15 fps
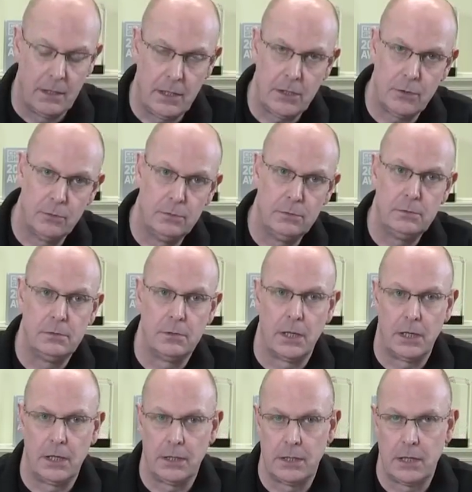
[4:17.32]
Like all
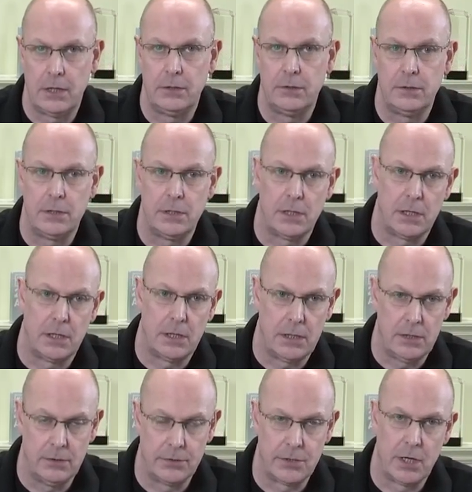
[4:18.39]
Canon
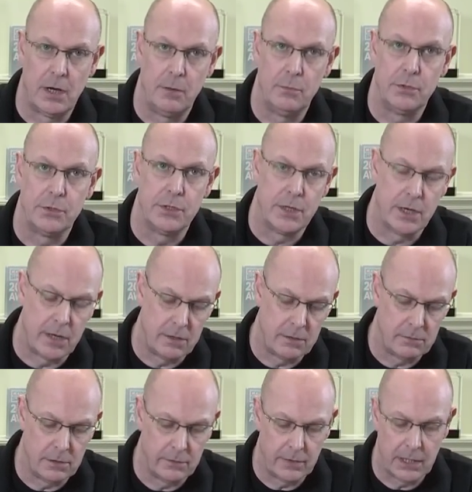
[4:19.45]
EOS cameras
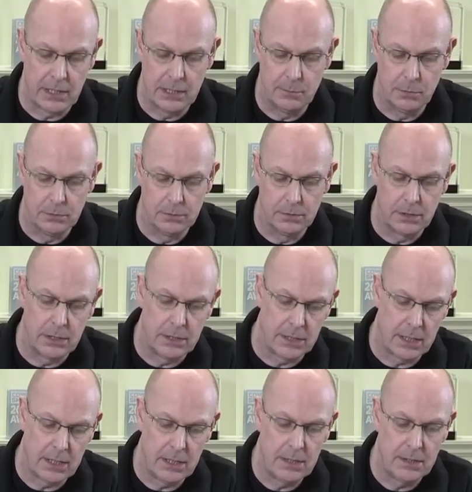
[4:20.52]
now available,
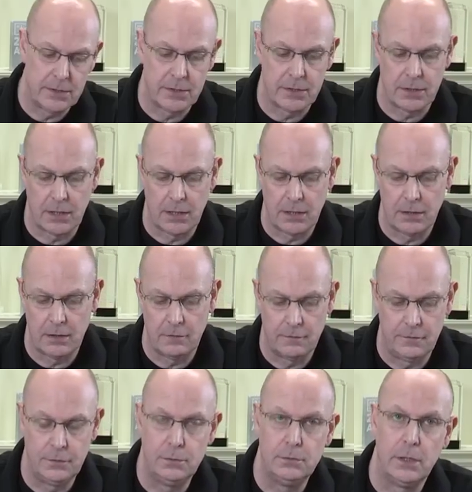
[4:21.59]
it has
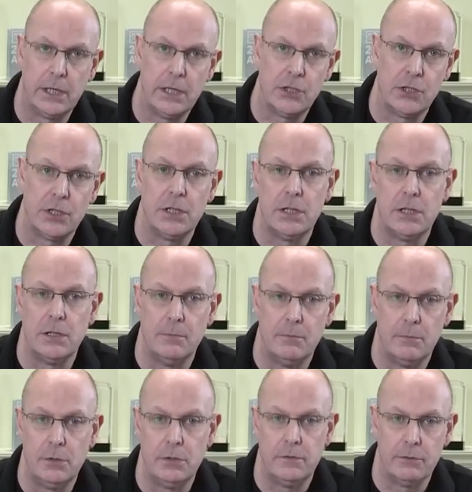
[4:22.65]
full HD
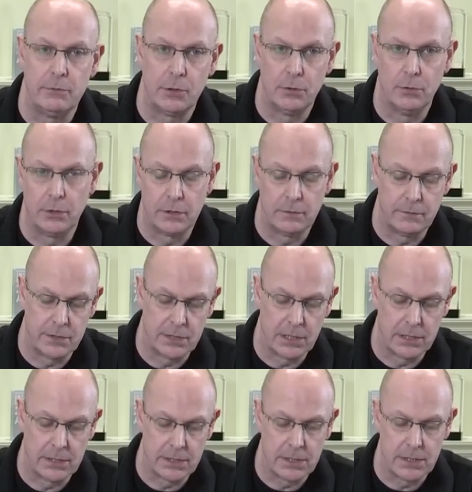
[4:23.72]
movie recording
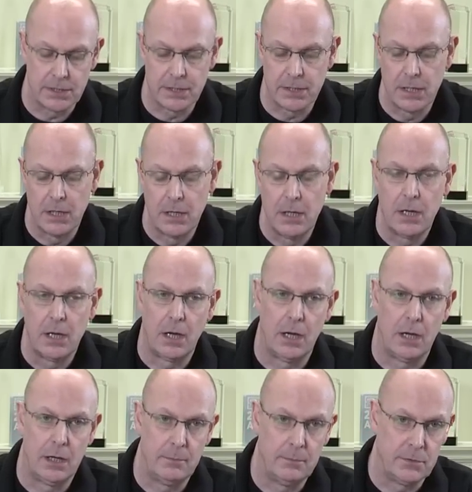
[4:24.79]
facilities,
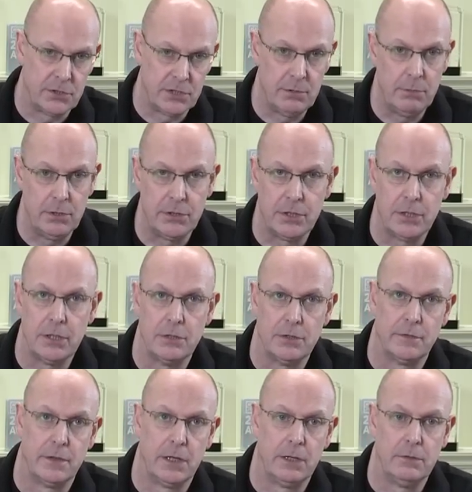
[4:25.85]
similar to
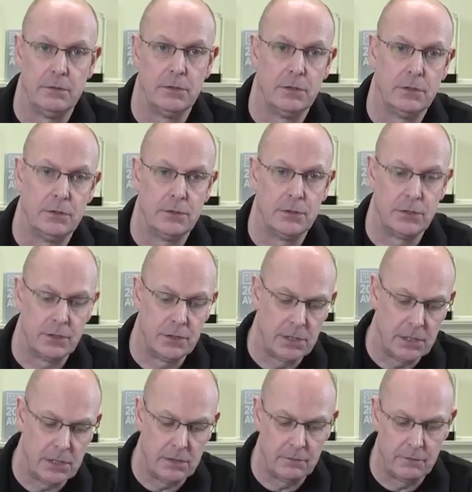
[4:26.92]
those found onto
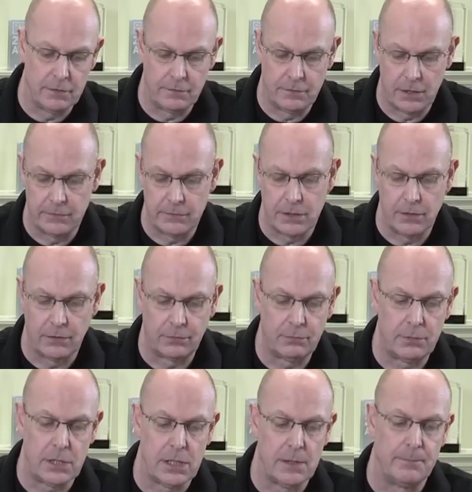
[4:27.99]
the 5D
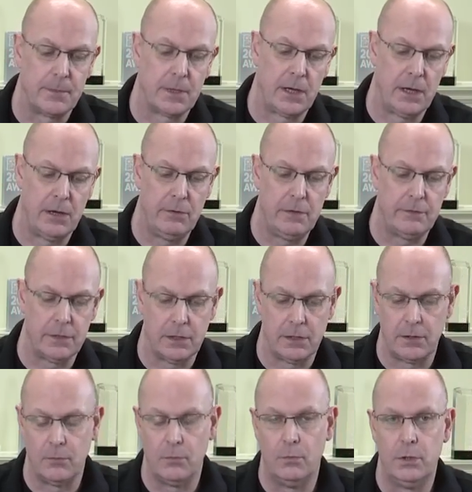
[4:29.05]
III. However,
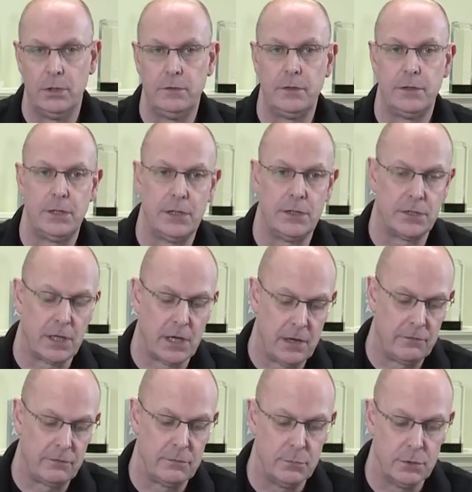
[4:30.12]
one of the things they
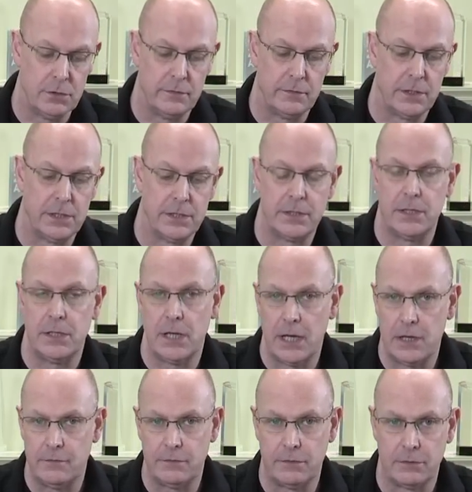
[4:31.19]
have removed is the
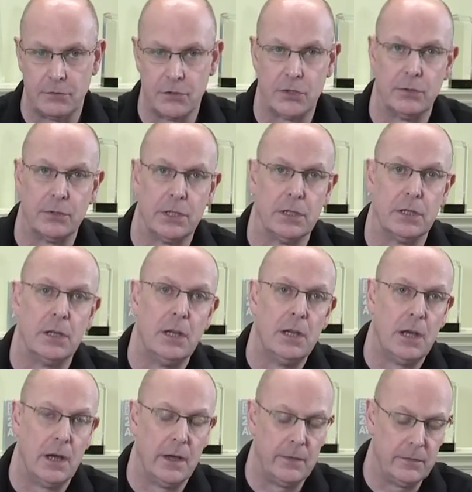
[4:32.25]
headphone socket,
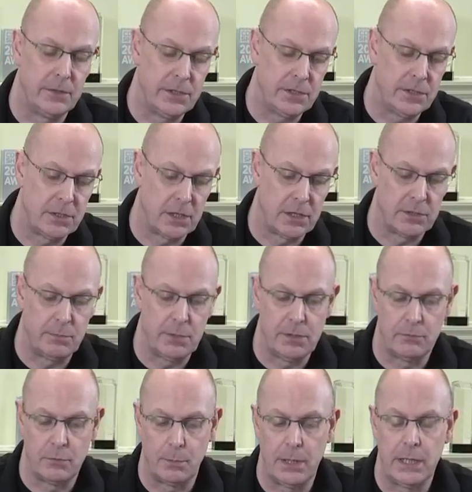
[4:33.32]
and this has
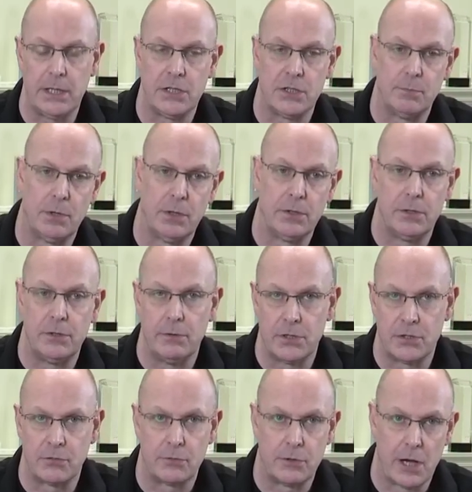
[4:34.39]
been replaced by the
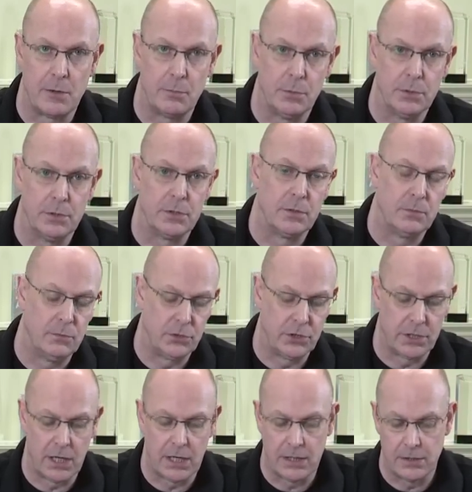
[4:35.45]
USB 3 output,
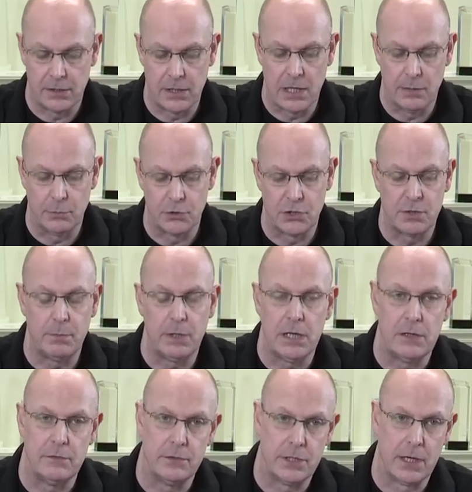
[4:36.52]
which again enables
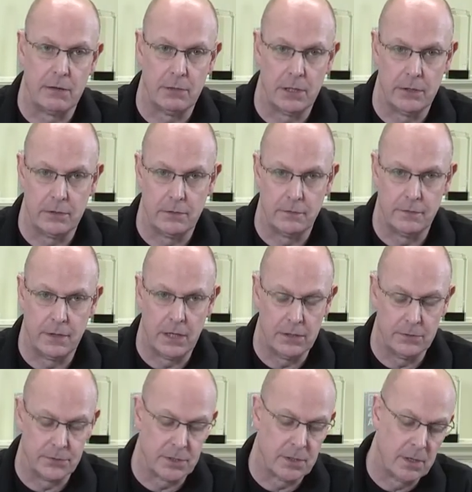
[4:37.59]
speed for downloading
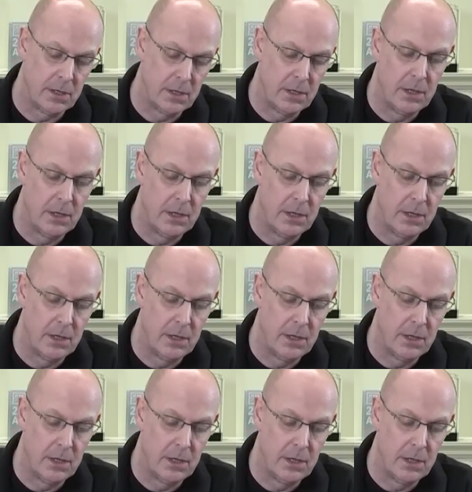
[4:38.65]
files.